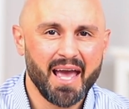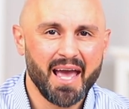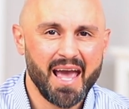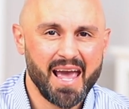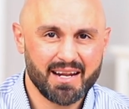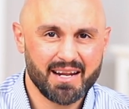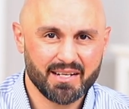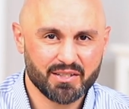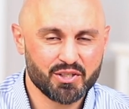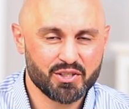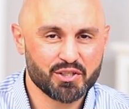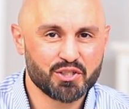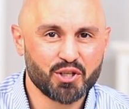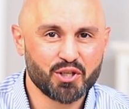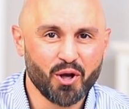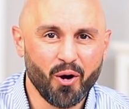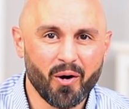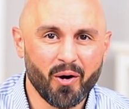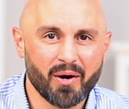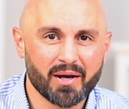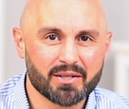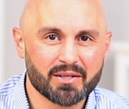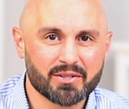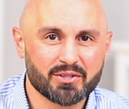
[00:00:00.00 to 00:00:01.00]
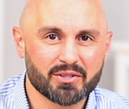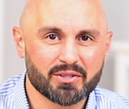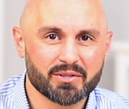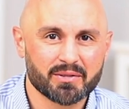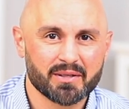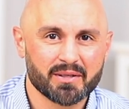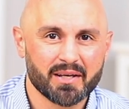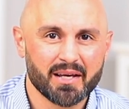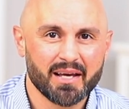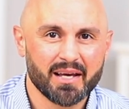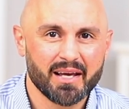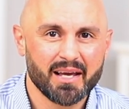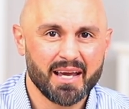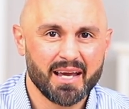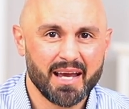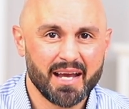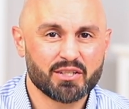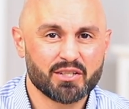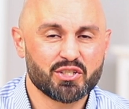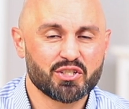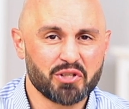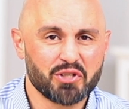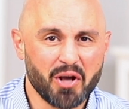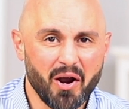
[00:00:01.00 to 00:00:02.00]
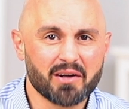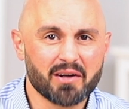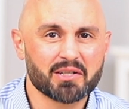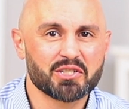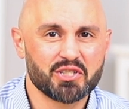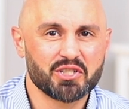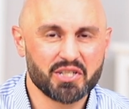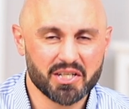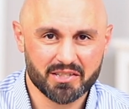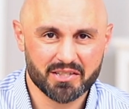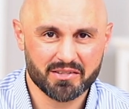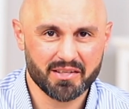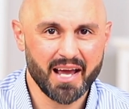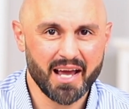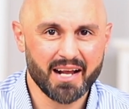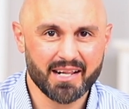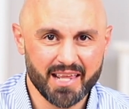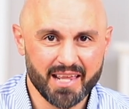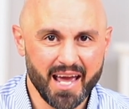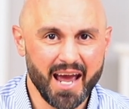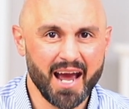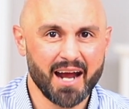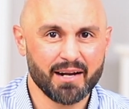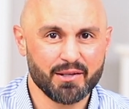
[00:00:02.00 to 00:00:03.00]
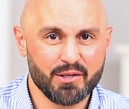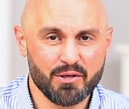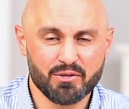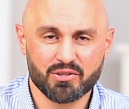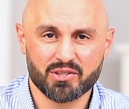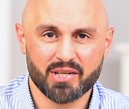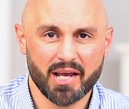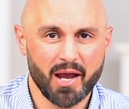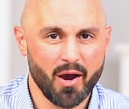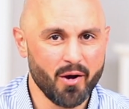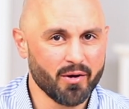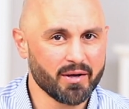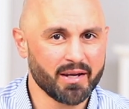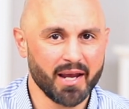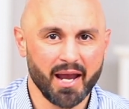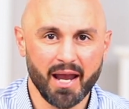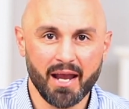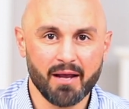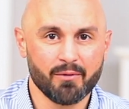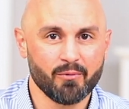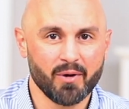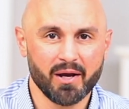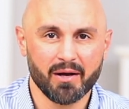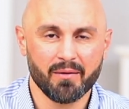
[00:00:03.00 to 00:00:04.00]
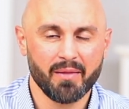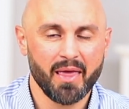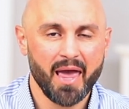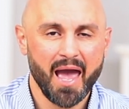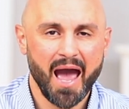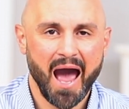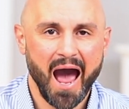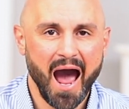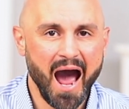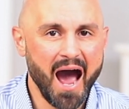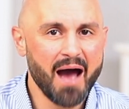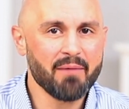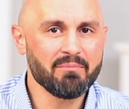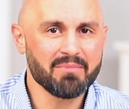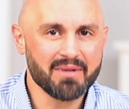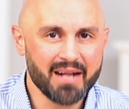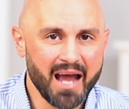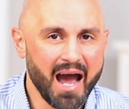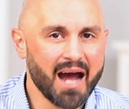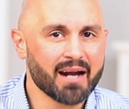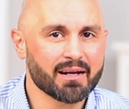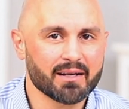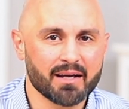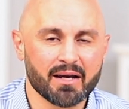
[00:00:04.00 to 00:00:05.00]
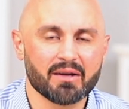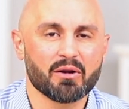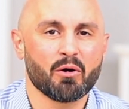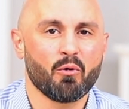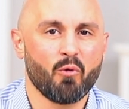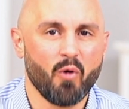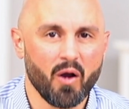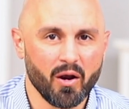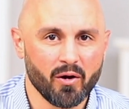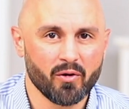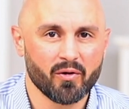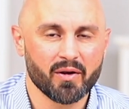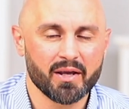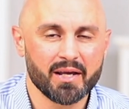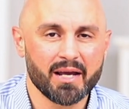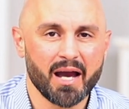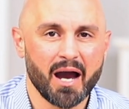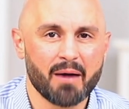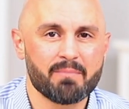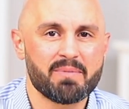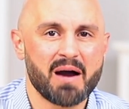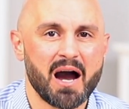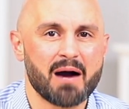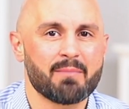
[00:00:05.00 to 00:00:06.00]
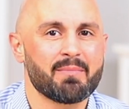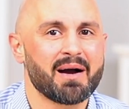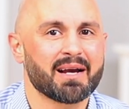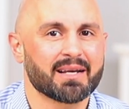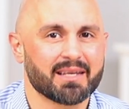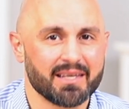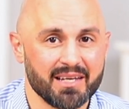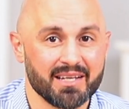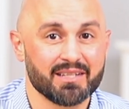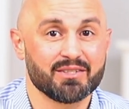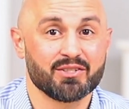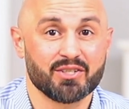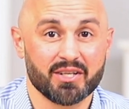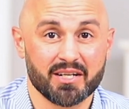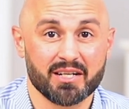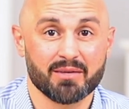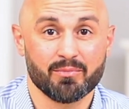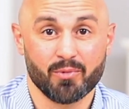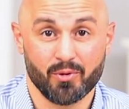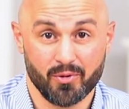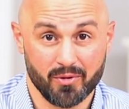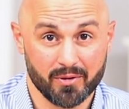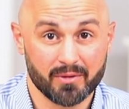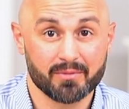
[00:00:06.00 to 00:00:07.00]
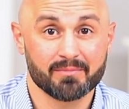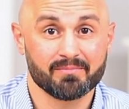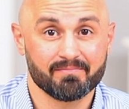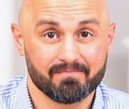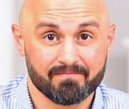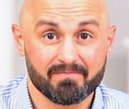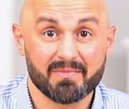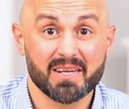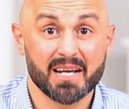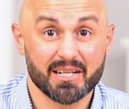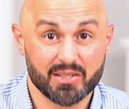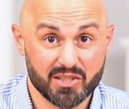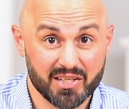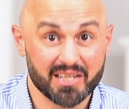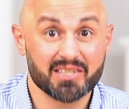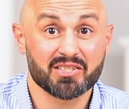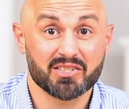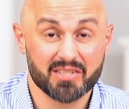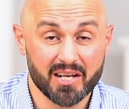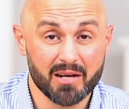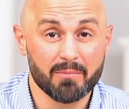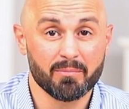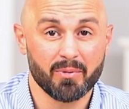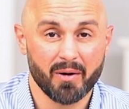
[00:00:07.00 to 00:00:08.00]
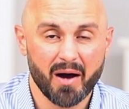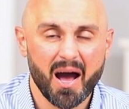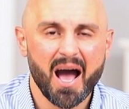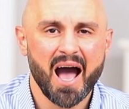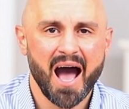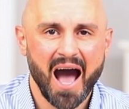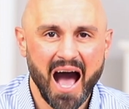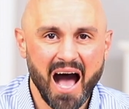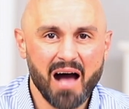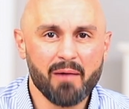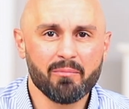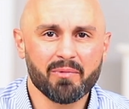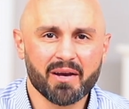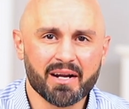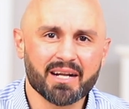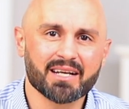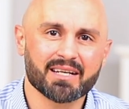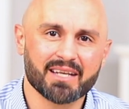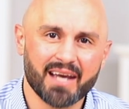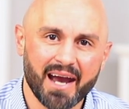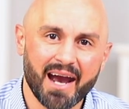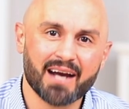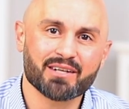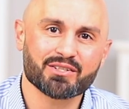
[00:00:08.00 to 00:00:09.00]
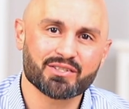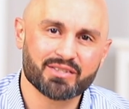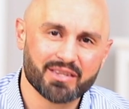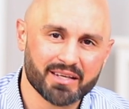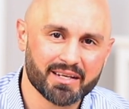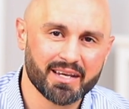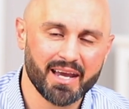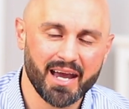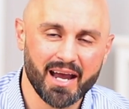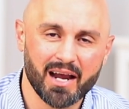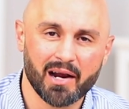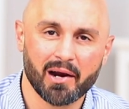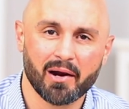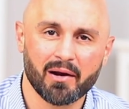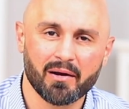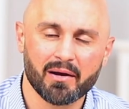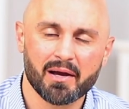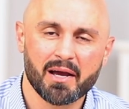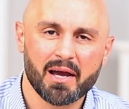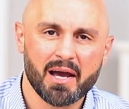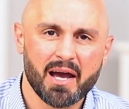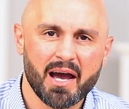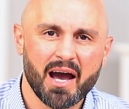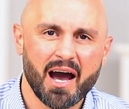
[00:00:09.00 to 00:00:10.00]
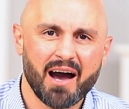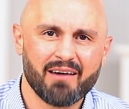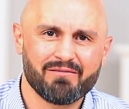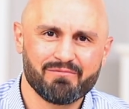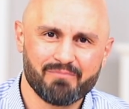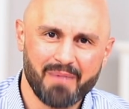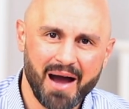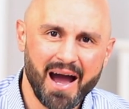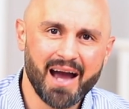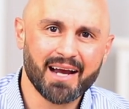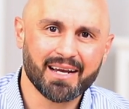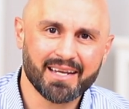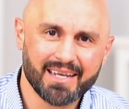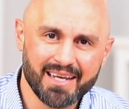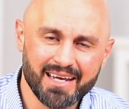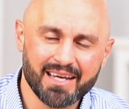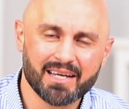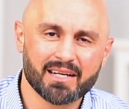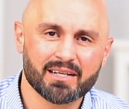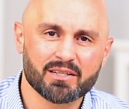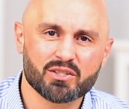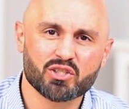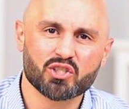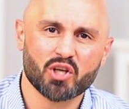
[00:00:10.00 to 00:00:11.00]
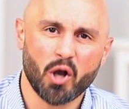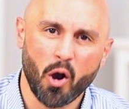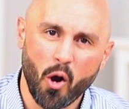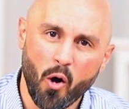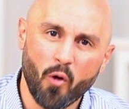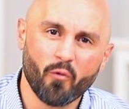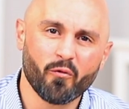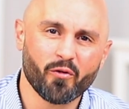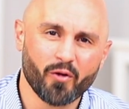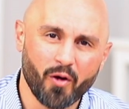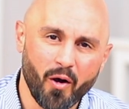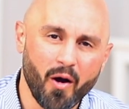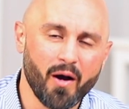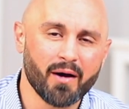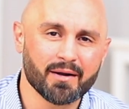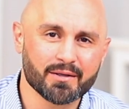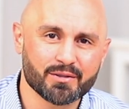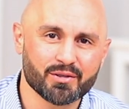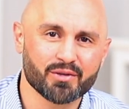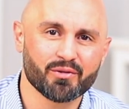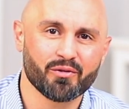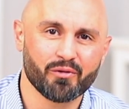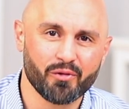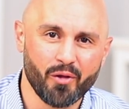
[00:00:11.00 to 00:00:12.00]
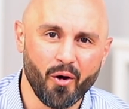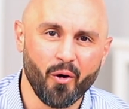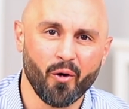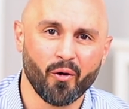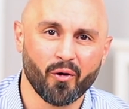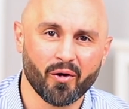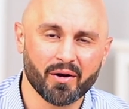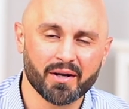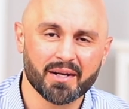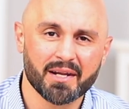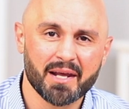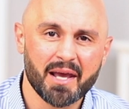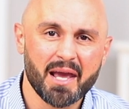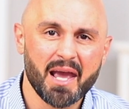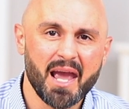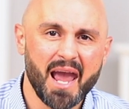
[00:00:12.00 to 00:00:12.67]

And it's a choice. It starts just like that. You say, okay, well, I'm not going to worry about my kids anymore. It's this simple. I'm going to cast the care of my kids over onto the Lord.